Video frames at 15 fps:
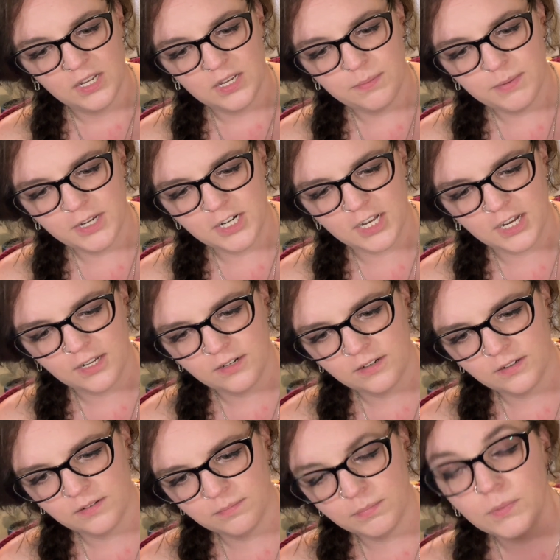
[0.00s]
It might
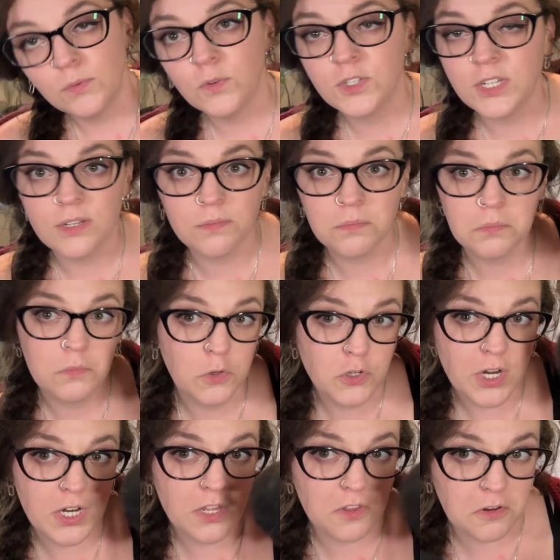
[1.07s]
not, but we'll see. We'll
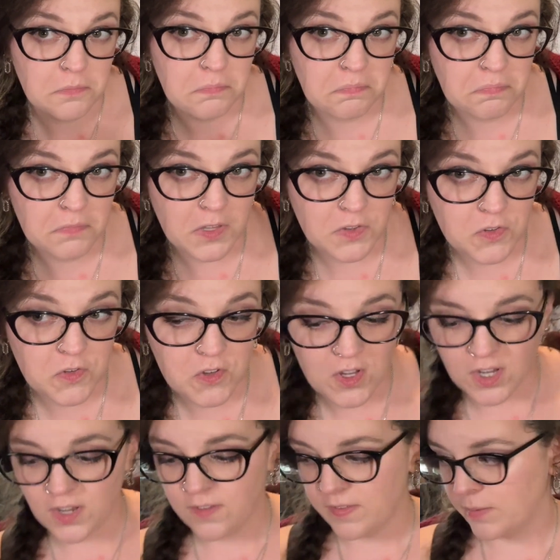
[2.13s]
try together.
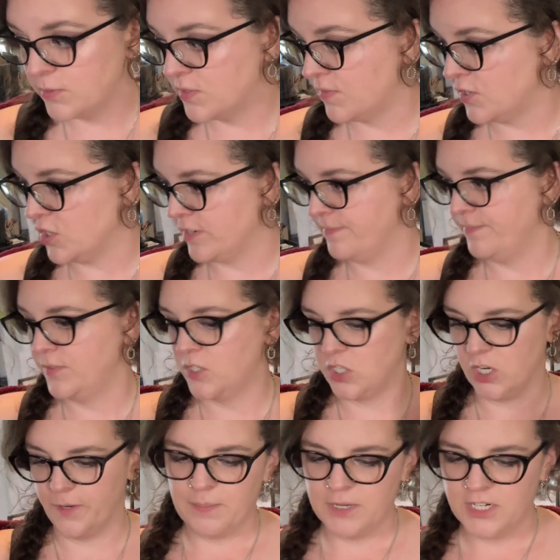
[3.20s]
That was the vision.
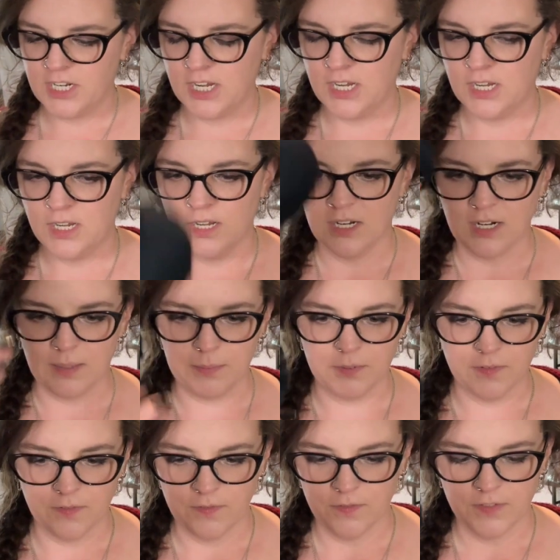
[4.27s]
So I'm gonna take a couple
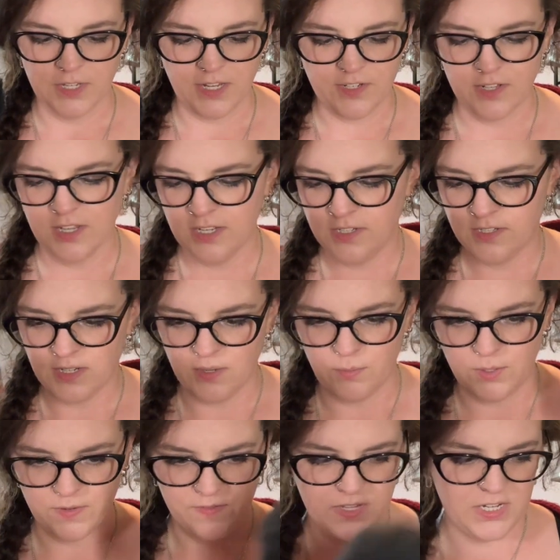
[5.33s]
of skeins of this and
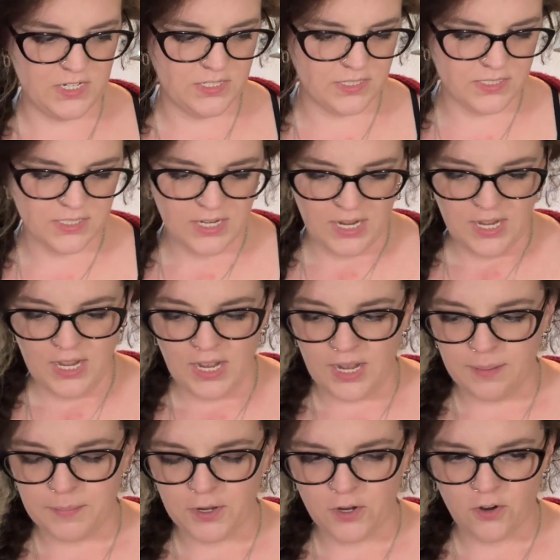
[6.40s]
one of these.
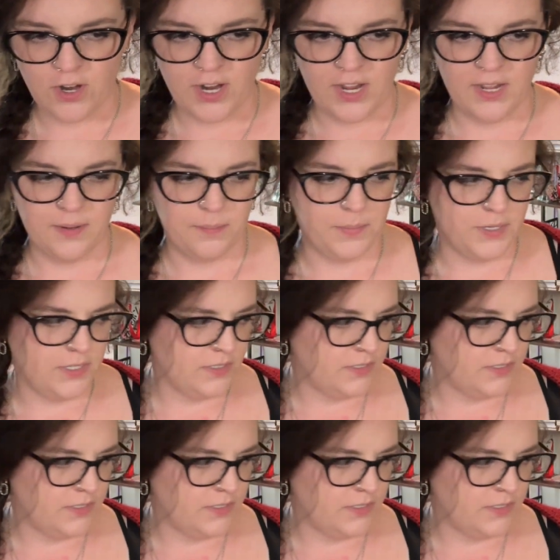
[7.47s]
I'm gonna grab